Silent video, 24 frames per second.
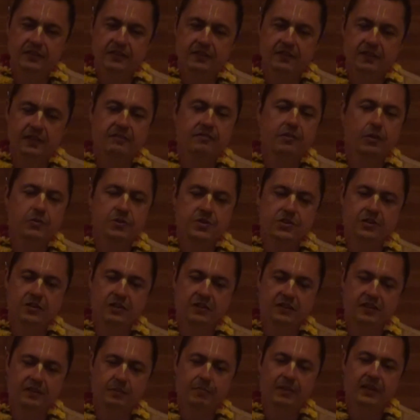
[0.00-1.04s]
devotion,
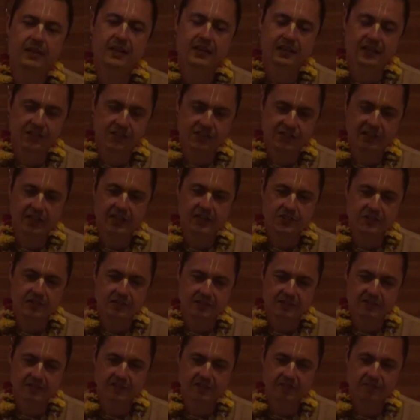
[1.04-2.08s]
beginning
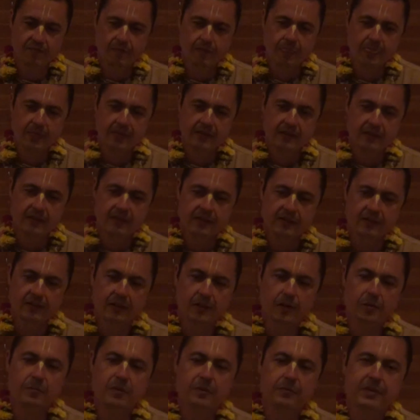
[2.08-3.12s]
stages.
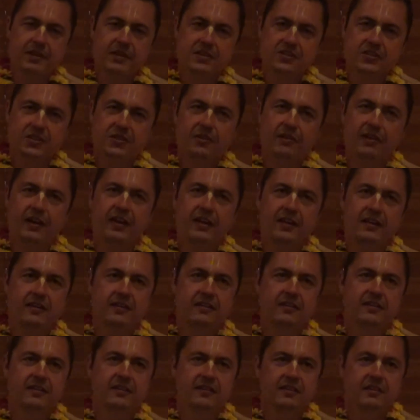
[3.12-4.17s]
Lobha means greed.
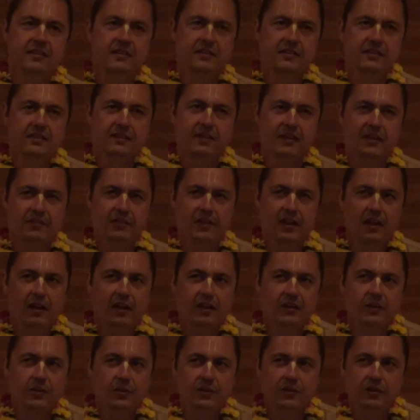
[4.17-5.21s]
And we
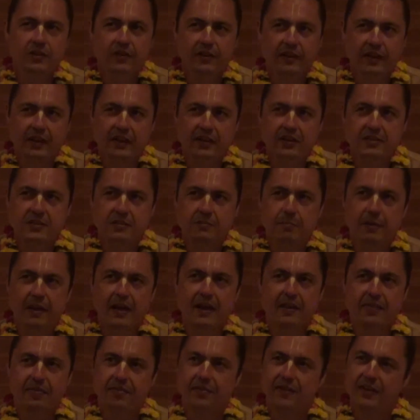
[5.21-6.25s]
all know greed is a
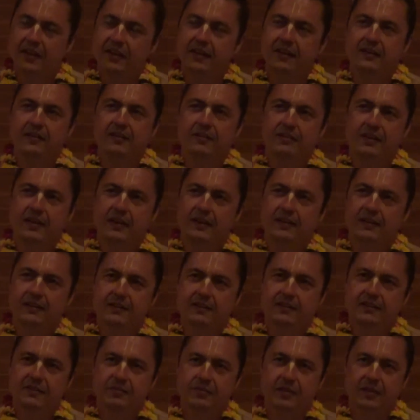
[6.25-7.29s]
bad thing, right?
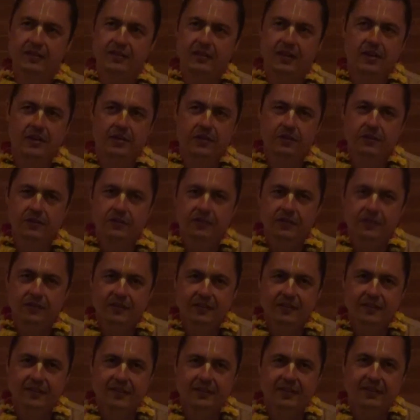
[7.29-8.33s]
But no,
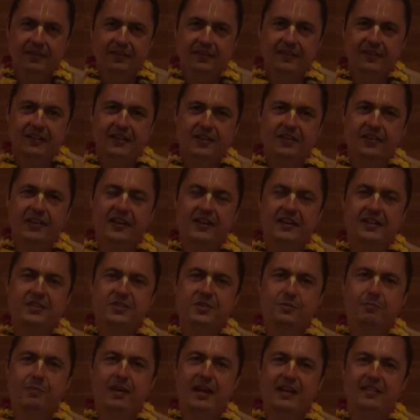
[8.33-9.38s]
greed is a
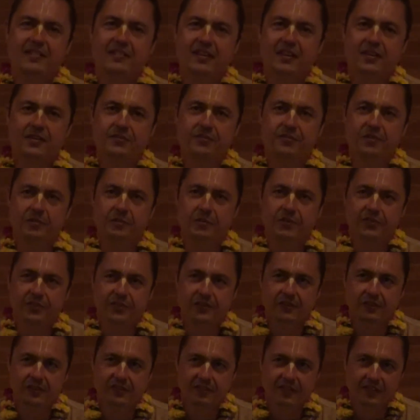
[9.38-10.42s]
bad thing for
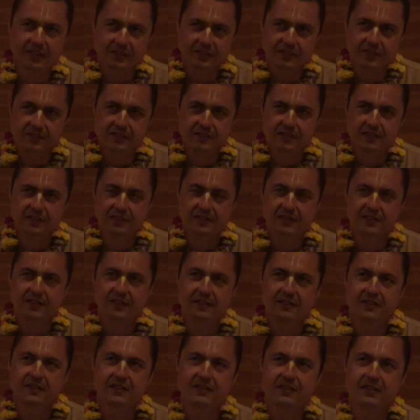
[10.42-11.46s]
material things.
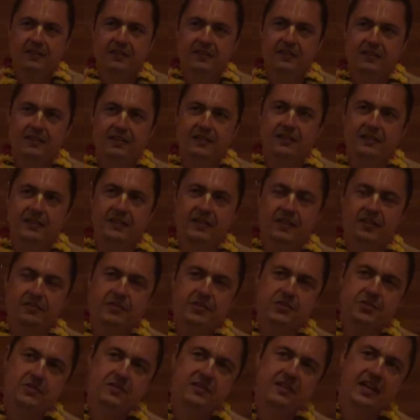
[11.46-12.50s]
We
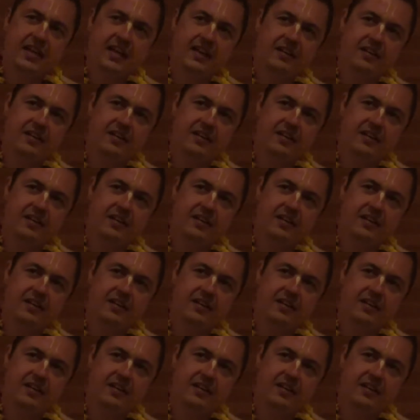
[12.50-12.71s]
should get